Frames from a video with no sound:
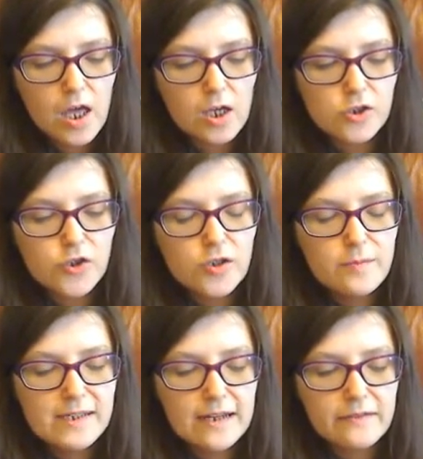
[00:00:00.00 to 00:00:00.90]
Consumer
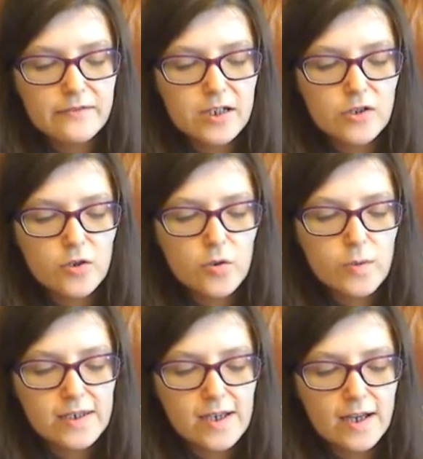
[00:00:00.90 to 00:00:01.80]
safety is
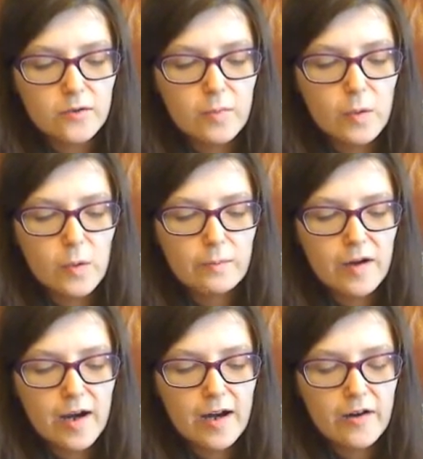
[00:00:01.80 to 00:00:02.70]
always our number one
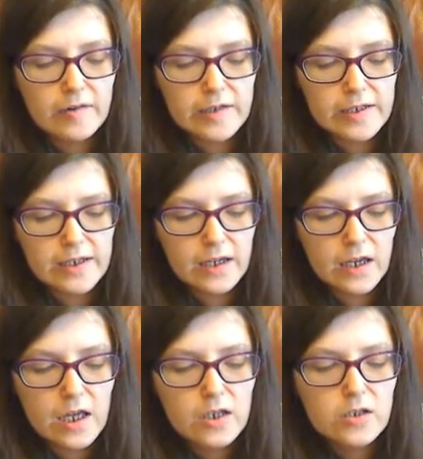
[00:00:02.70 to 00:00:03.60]
priority.
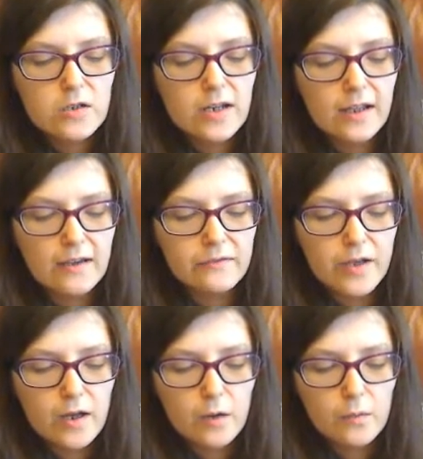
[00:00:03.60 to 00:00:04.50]
Unilever
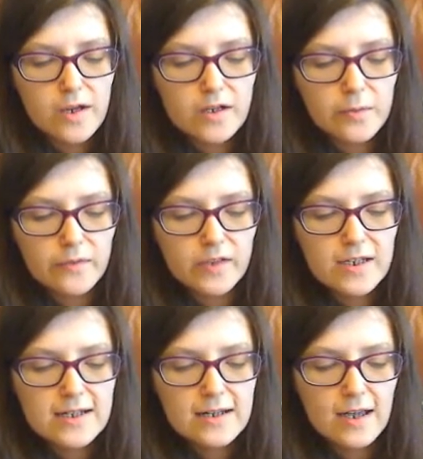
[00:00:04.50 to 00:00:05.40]
works with
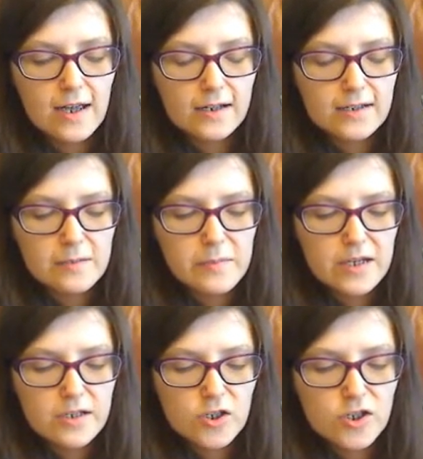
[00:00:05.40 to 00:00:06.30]
leading academic
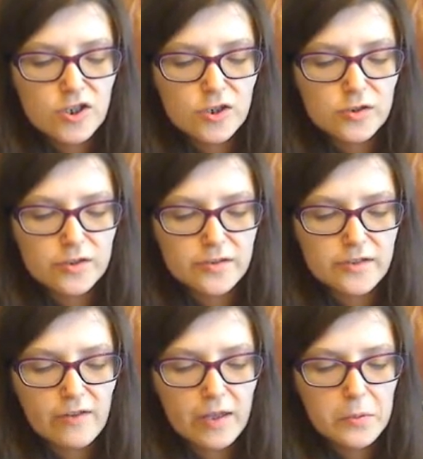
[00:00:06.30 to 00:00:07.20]
institutions
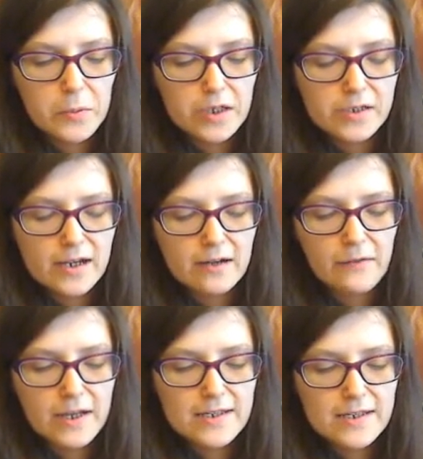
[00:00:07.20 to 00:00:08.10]
around the world to
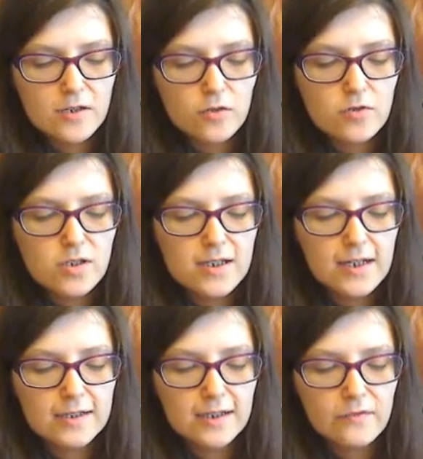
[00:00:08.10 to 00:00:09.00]
advance its
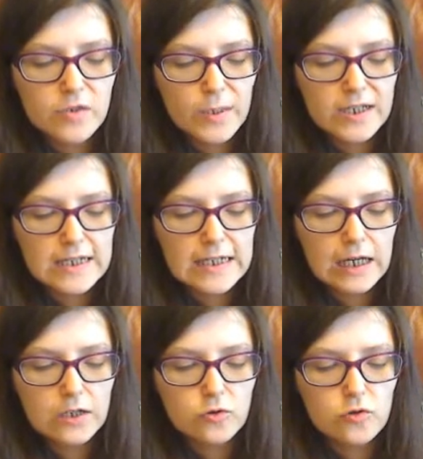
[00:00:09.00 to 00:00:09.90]
understanding of sweating
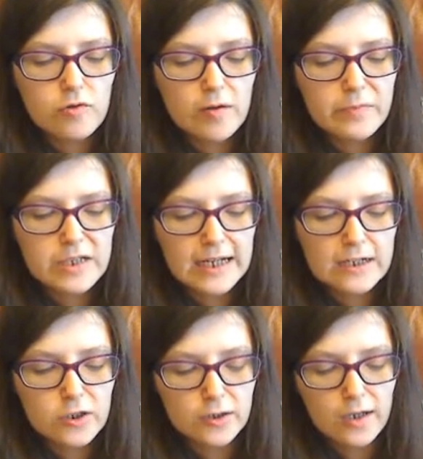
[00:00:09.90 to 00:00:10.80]
and underarm
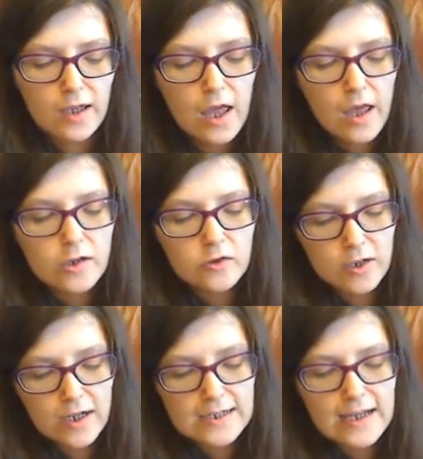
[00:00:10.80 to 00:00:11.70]
protection to
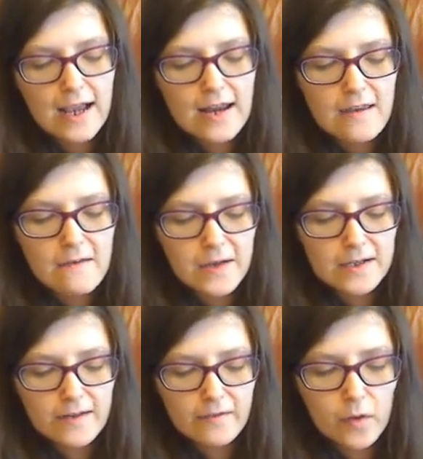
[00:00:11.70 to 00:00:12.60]
create highly
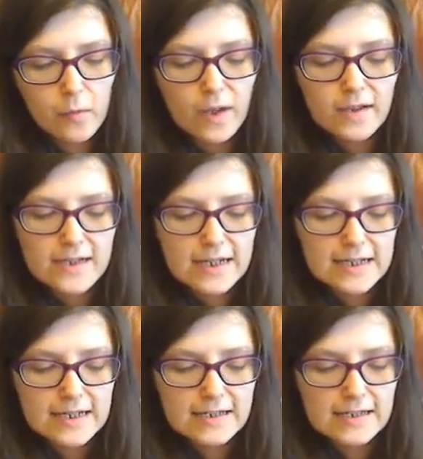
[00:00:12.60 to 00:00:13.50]
effective and
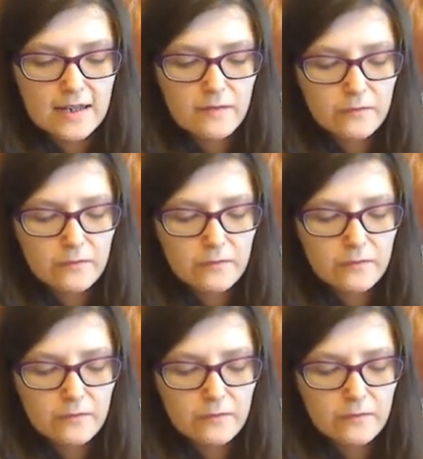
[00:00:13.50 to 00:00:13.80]
well-tested safe